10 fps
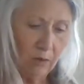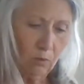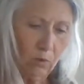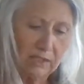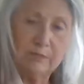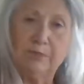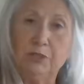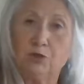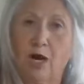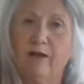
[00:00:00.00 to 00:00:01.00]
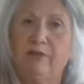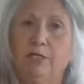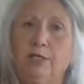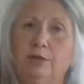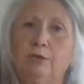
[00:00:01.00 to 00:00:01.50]
What's been
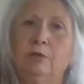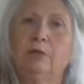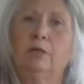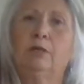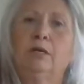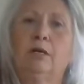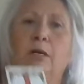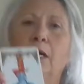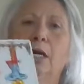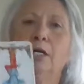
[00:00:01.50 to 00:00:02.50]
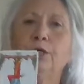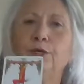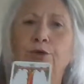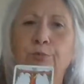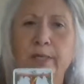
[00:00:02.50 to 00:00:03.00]
driving you?
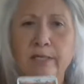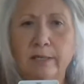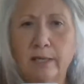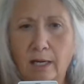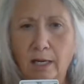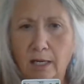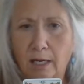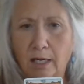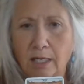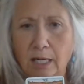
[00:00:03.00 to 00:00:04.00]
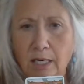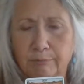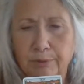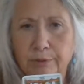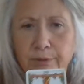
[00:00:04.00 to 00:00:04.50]
You've been hung
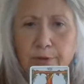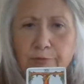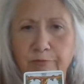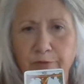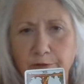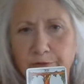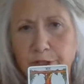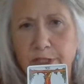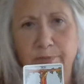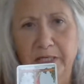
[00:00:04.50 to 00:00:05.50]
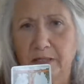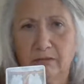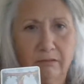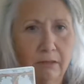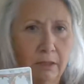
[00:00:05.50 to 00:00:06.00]
up. You've just
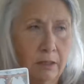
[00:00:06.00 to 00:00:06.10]
been